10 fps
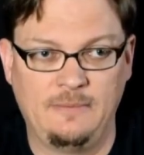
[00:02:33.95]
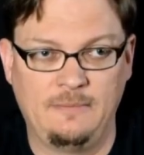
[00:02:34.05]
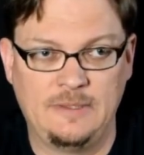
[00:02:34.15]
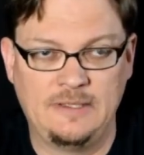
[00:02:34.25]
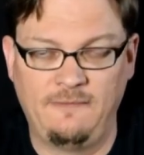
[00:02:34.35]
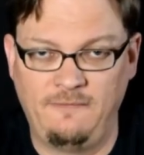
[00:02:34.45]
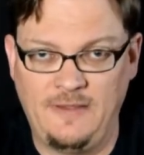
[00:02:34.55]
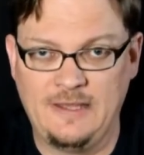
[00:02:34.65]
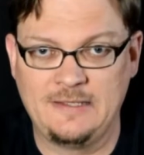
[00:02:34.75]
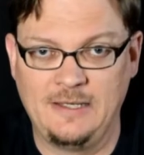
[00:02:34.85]
it's a
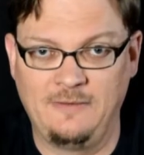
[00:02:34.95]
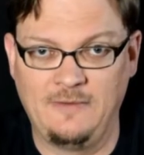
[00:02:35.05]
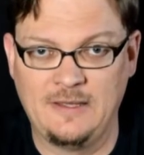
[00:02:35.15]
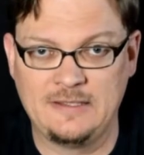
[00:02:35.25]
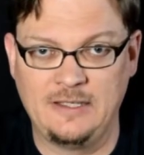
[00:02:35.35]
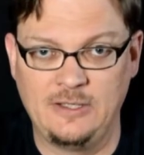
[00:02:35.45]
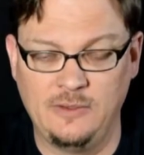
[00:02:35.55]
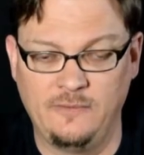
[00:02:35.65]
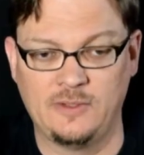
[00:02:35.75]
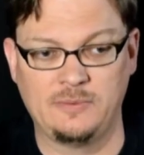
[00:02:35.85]
fascinating
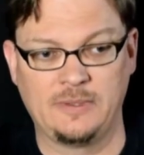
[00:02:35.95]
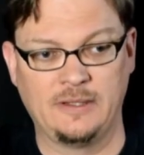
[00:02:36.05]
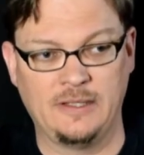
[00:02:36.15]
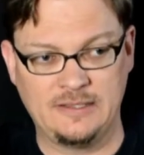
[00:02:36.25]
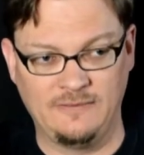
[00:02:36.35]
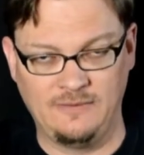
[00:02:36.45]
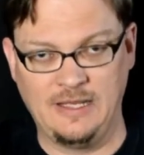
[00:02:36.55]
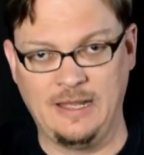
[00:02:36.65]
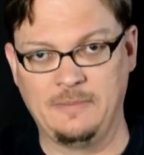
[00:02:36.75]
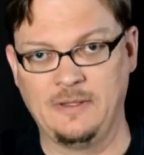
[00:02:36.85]
universe with lots of
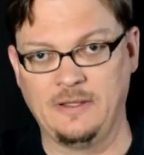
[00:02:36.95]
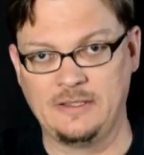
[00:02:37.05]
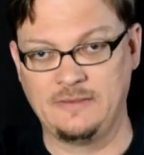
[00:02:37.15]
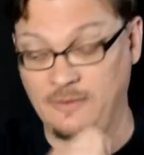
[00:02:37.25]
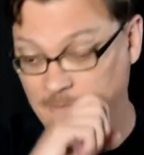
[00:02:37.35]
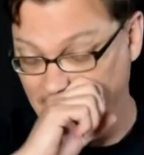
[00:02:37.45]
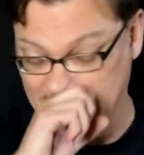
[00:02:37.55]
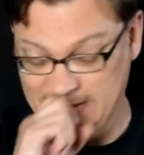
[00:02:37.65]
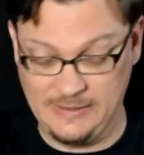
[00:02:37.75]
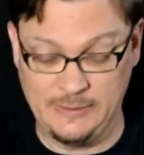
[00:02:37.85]
depth and lots of
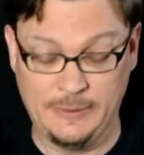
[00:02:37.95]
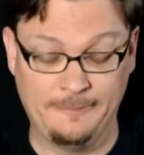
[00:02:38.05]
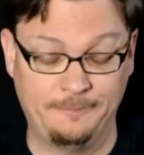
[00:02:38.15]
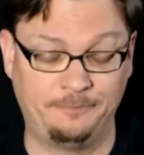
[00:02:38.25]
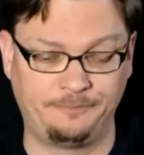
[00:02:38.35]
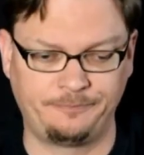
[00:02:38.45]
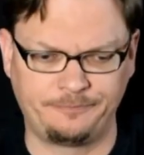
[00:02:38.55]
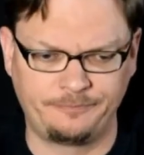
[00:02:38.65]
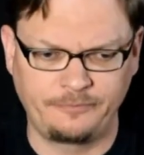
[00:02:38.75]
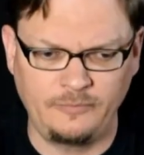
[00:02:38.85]
complexity to it.
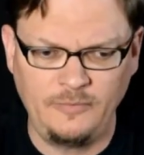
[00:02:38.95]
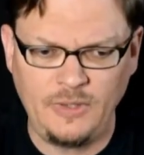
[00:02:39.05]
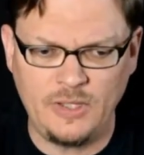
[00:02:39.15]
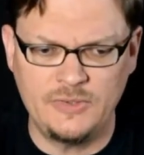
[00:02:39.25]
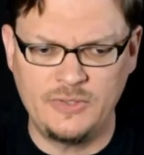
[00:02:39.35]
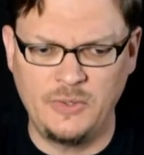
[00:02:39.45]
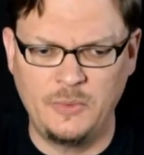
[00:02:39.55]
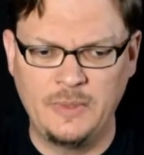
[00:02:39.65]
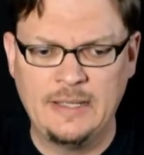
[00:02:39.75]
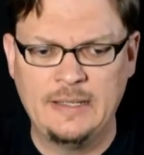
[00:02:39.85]

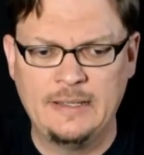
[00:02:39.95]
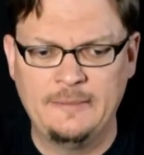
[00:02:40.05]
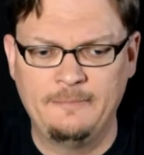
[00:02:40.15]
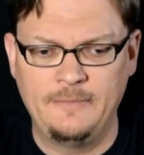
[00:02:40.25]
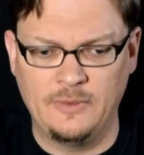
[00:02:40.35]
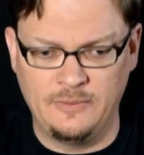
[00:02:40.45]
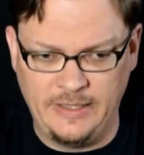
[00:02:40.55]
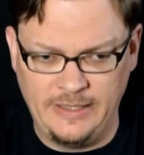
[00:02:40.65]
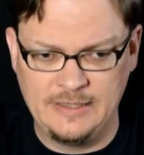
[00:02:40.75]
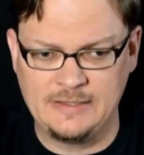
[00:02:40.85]
So,
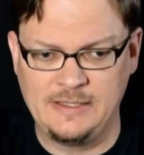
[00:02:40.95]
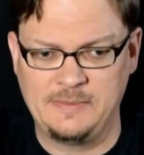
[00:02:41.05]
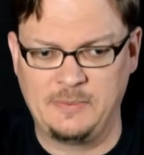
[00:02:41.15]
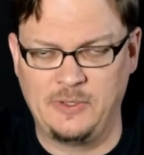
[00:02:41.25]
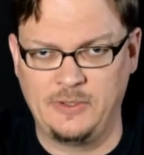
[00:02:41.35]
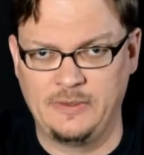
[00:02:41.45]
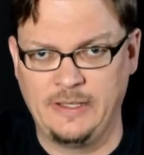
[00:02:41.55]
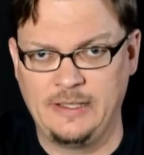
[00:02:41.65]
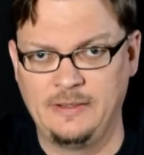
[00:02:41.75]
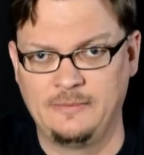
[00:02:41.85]
liking Spurrier,
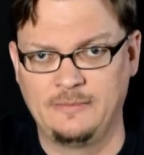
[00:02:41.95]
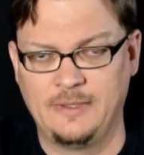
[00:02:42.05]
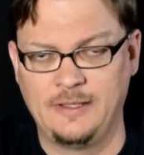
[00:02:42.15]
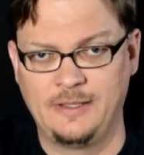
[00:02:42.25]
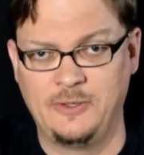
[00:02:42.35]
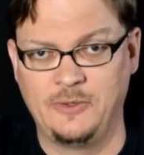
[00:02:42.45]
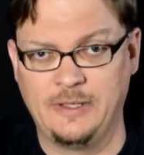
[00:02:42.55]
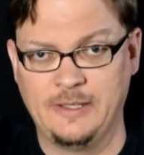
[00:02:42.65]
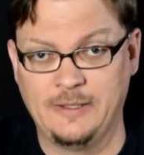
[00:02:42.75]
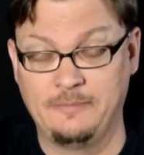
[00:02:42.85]
liking Kieron
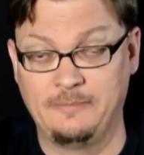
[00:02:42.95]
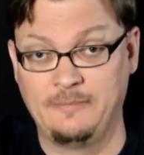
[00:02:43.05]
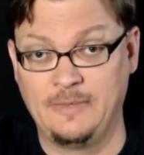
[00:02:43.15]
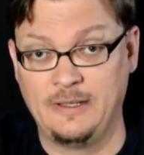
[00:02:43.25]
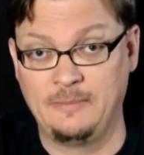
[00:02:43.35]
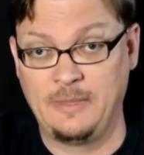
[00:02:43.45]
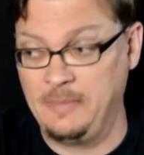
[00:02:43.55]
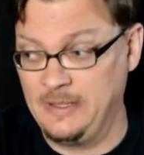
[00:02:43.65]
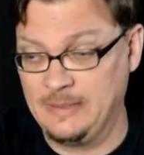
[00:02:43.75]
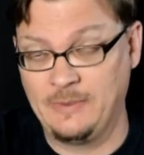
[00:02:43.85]
Gillen, I
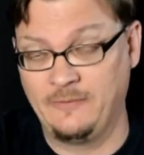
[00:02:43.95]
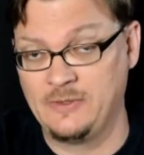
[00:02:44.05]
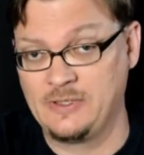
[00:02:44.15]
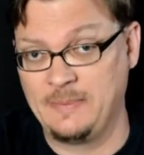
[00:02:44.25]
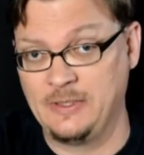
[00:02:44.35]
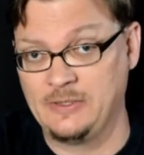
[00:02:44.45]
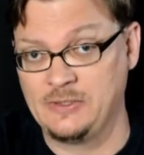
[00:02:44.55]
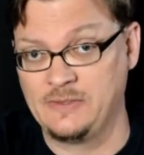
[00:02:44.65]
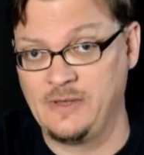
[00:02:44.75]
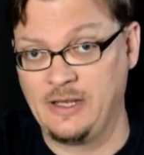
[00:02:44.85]
picked up the first couple
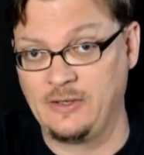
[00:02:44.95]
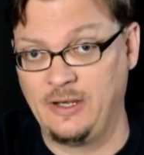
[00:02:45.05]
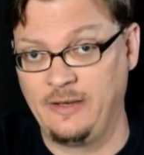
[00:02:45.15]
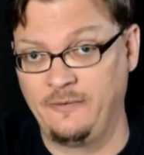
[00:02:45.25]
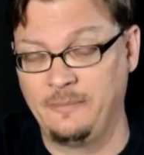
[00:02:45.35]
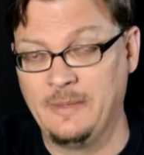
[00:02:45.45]
issues of Doctor Aphra,